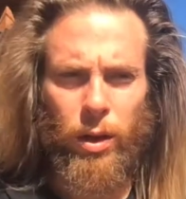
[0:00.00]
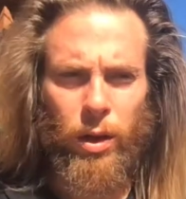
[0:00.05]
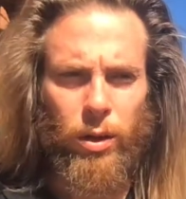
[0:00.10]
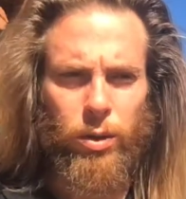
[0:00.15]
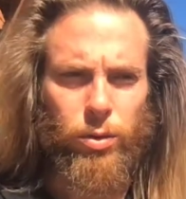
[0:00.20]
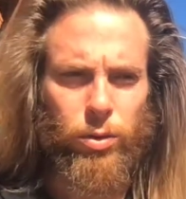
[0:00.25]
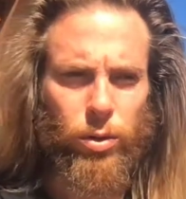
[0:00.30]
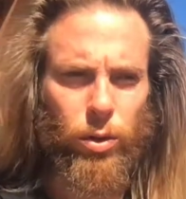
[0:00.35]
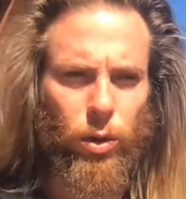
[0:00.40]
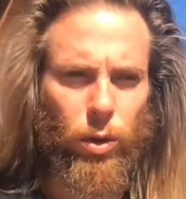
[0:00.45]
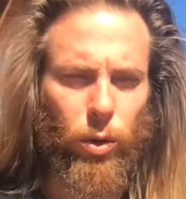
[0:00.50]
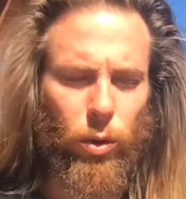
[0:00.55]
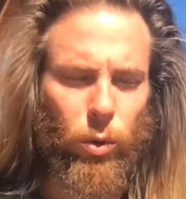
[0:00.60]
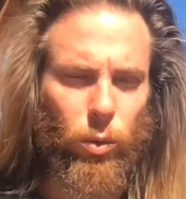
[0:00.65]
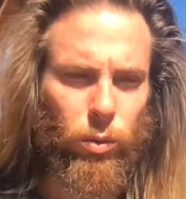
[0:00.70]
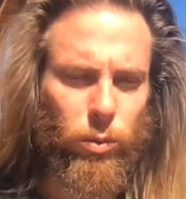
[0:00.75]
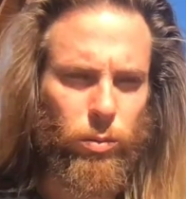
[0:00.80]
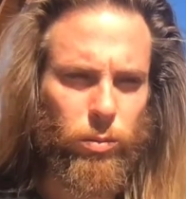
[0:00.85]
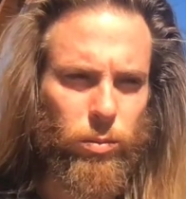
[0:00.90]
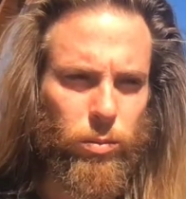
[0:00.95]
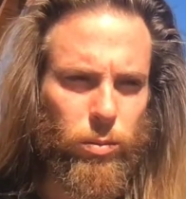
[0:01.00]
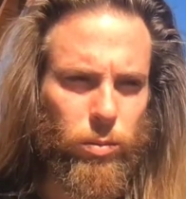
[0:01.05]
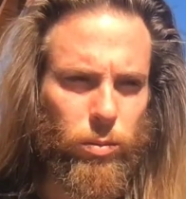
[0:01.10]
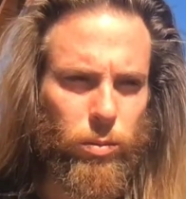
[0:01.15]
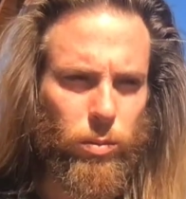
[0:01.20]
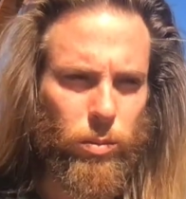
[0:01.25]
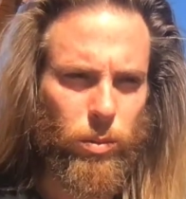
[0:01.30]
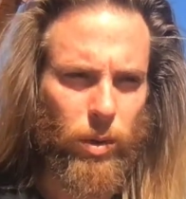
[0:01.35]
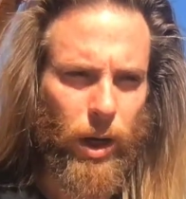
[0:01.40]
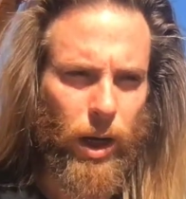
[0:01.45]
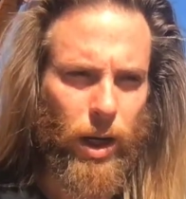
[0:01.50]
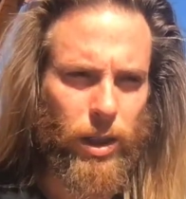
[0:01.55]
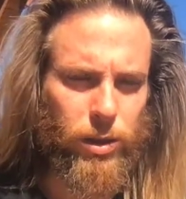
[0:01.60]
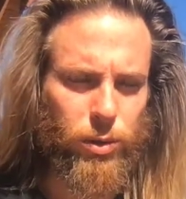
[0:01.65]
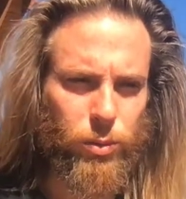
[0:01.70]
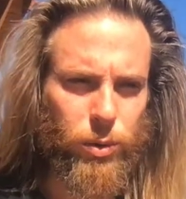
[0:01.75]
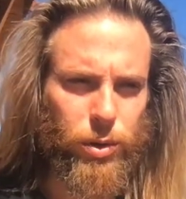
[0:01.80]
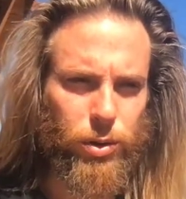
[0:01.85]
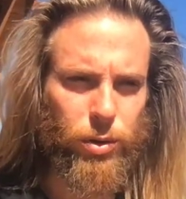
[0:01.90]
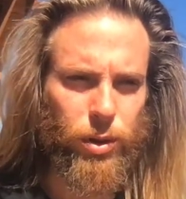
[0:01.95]
So as
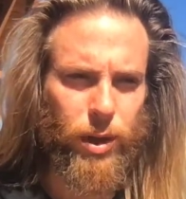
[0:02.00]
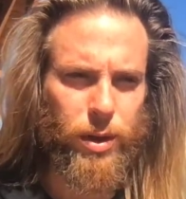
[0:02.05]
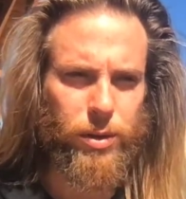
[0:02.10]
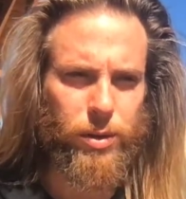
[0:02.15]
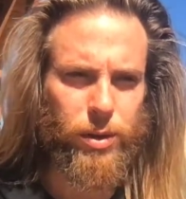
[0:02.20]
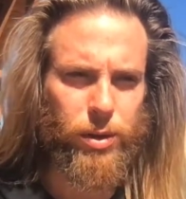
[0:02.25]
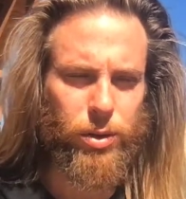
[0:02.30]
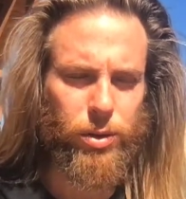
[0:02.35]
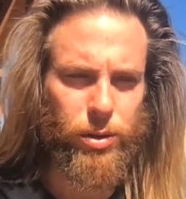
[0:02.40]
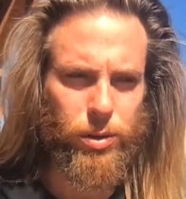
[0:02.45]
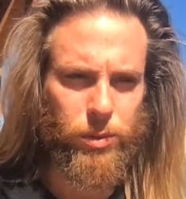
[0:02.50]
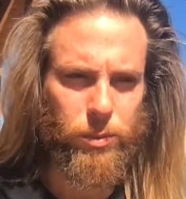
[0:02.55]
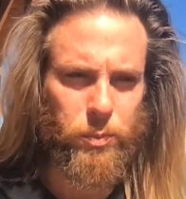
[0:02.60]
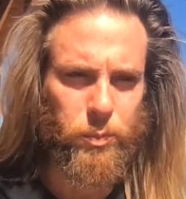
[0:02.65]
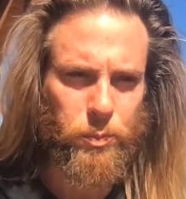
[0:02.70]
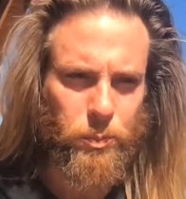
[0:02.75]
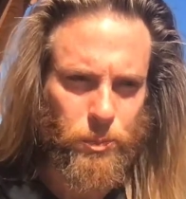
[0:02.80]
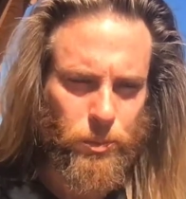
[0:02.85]
we transition